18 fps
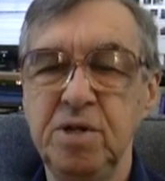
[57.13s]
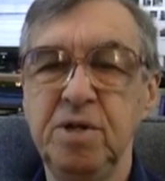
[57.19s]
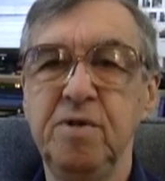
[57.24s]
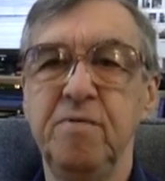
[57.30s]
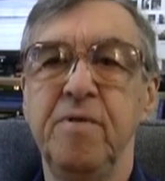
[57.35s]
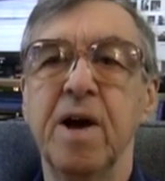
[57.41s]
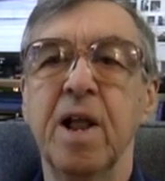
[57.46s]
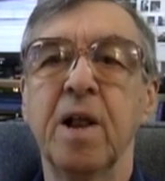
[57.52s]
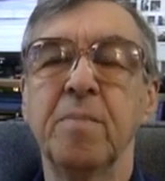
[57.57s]

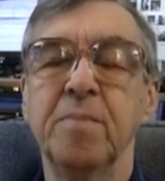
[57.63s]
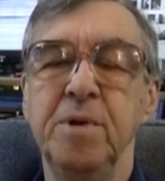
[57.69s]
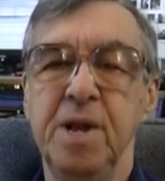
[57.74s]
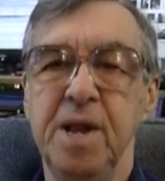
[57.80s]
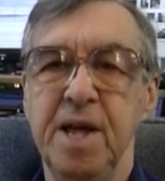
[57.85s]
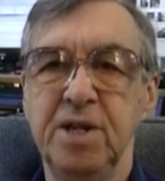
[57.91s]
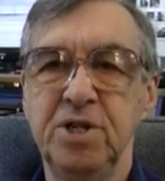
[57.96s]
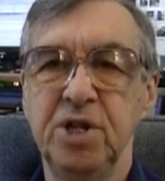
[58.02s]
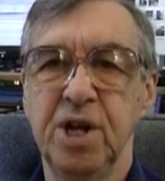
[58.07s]
developed
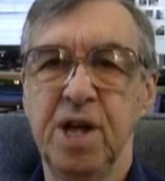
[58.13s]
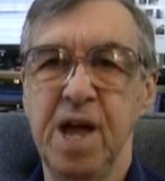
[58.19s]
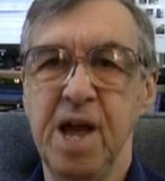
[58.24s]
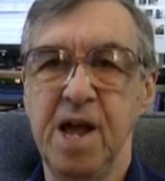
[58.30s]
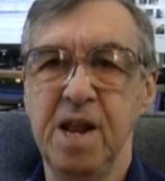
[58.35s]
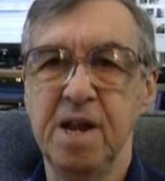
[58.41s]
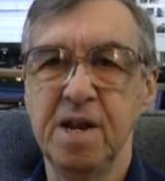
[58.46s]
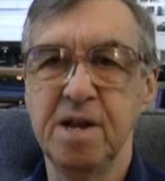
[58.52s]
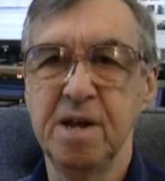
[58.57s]
and
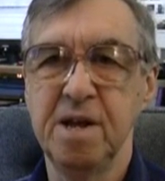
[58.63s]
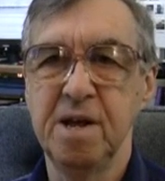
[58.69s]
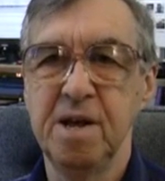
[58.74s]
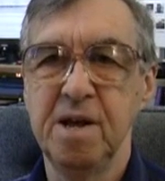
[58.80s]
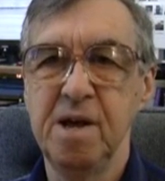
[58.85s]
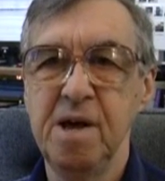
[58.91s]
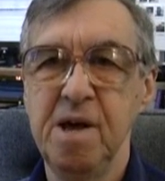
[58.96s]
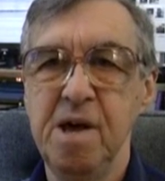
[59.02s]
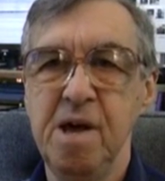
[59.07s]
educated,
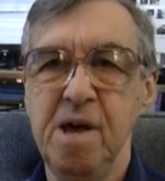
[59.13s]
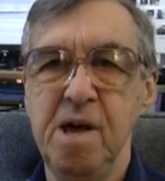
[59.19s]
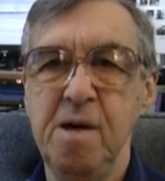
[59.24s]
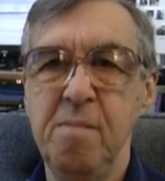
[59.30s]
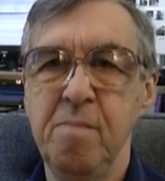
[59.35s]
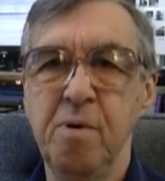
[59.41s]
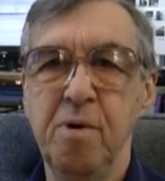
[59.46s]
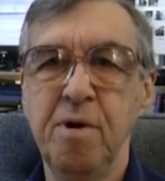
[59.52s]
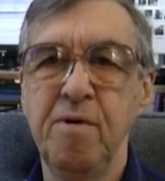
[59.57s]

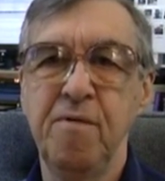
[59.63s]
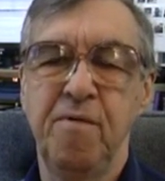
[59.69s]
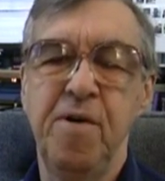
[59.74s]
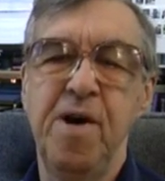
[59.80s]
in point of